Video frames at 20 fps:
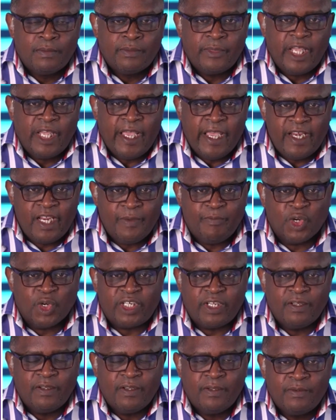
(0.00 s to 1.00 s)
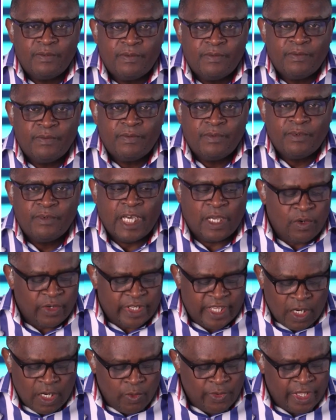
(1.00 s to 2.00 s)
Anybody, I don't
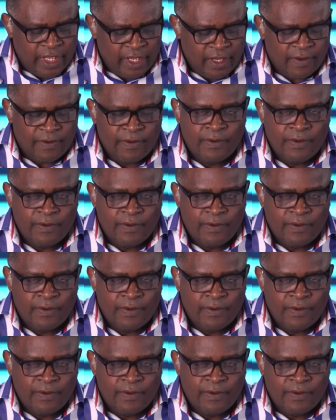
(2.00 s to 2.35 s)
care who they are,